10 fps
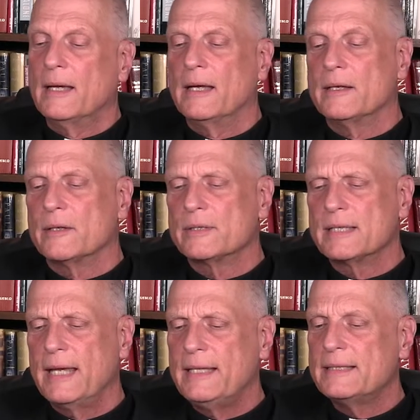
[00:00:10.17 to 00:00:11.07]
and our
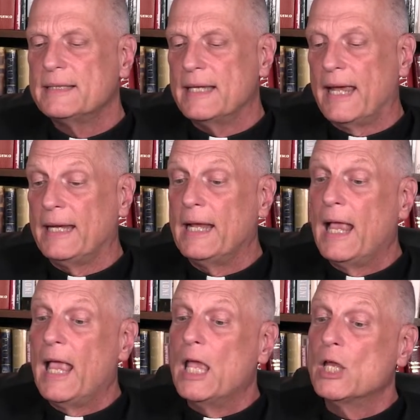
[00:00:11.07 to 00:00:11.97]
saint today
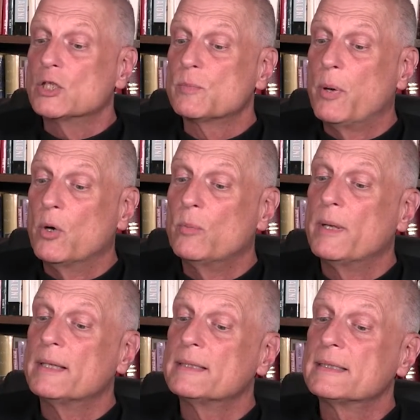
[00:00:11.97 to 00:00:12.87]
is Pope
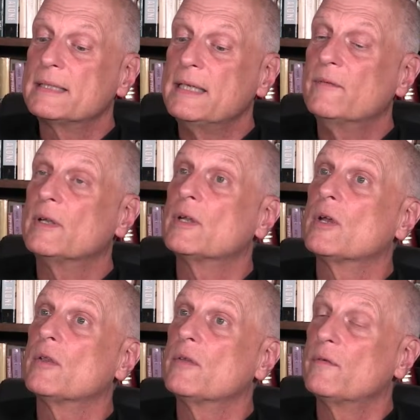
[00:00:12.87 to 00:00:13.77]
Stephen
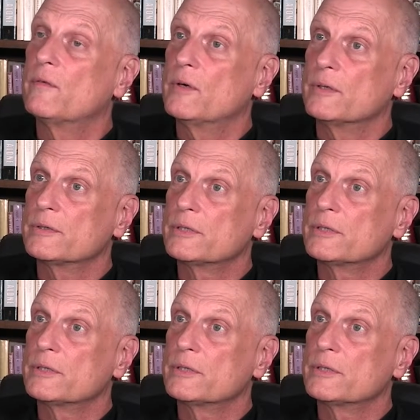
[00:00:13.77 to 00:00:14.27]
I.